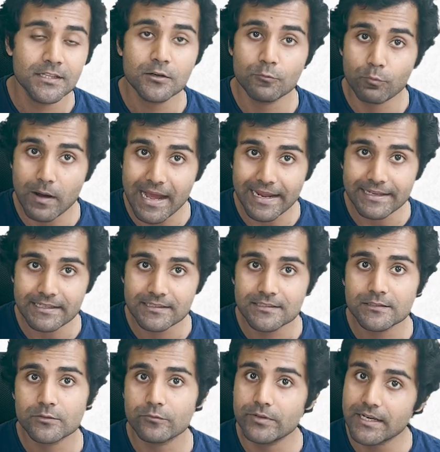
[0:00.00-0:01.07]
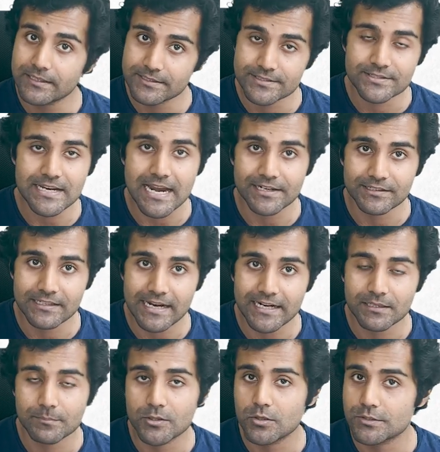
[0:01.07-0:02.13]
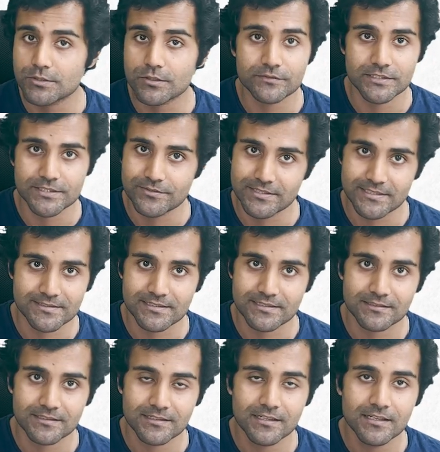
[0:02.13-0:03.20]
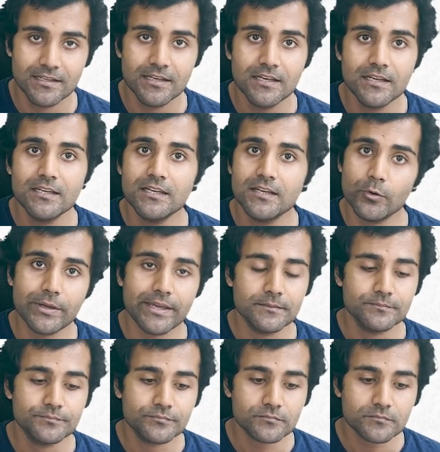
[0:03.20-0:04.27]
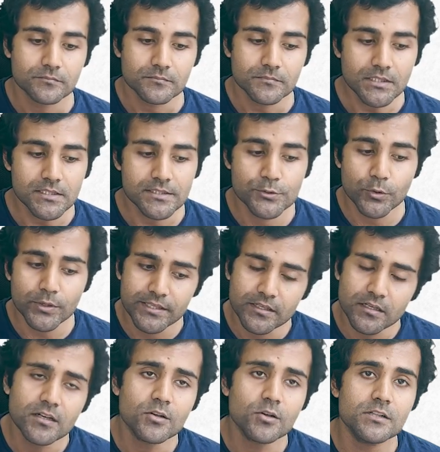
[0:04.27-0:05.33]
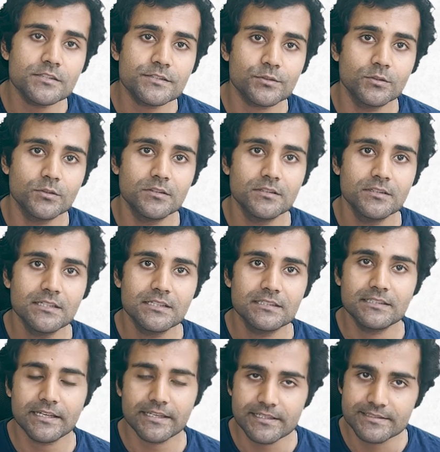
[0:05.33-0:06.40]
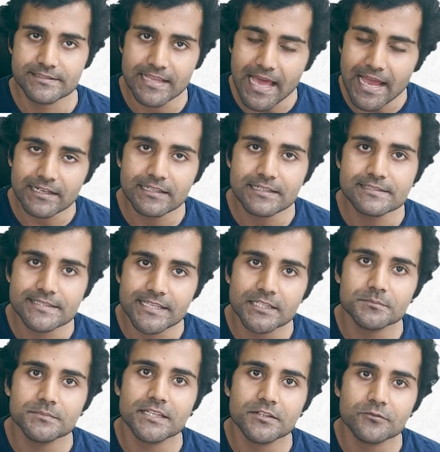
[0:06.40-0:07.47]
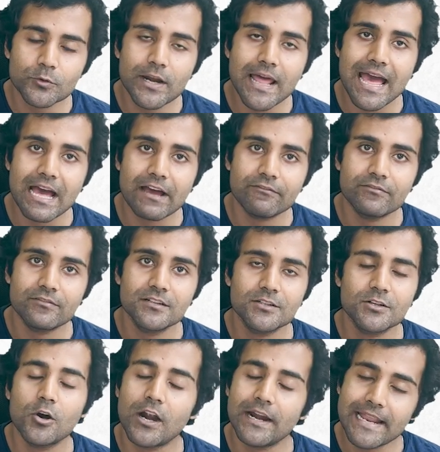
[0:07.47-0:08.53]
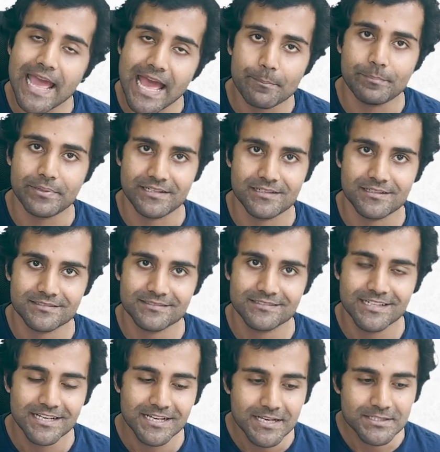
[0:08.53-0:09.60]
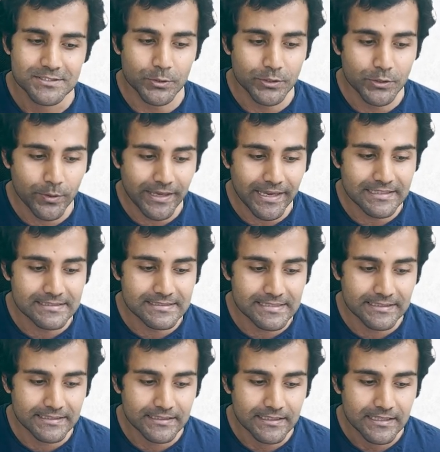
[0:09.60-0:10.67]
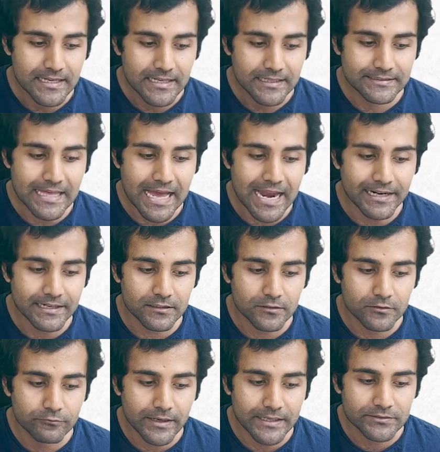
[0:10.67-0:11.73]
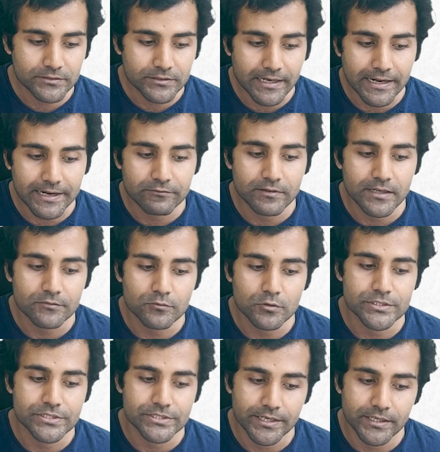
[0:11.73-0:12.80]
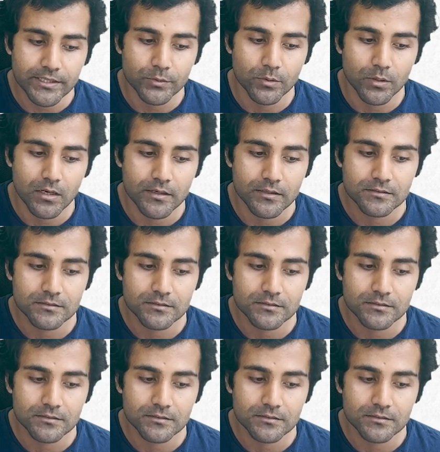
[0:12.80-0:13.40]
Why? We understand that because of this reason. Okay, so here also the exactly same thing would have got happened. So you can see that when thread 1 was scheduled,